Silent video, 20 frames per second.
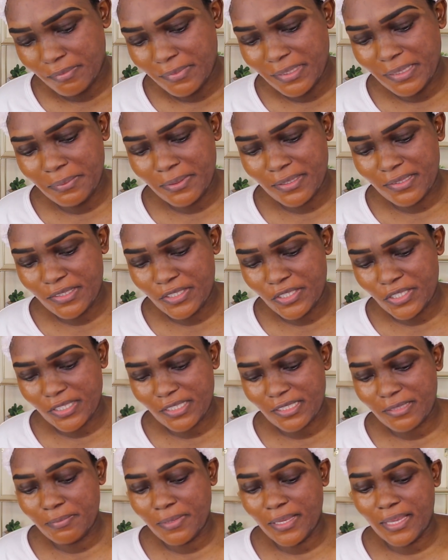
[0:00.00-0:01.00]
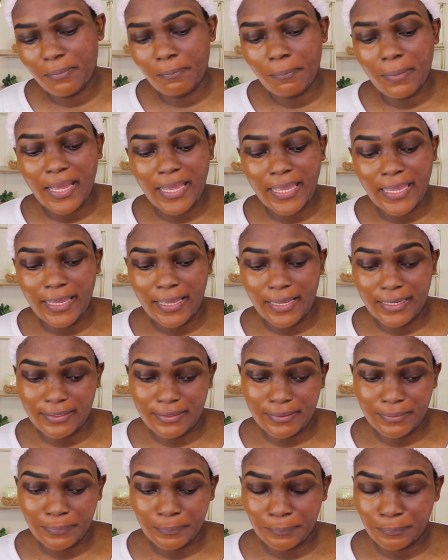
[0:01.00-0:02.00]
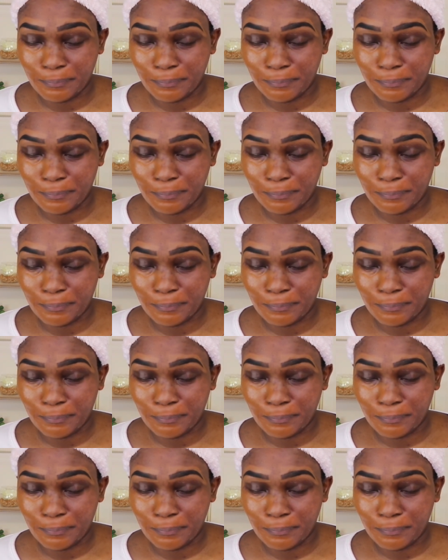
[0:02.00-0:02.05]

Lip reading: Maybe it's just me in my head.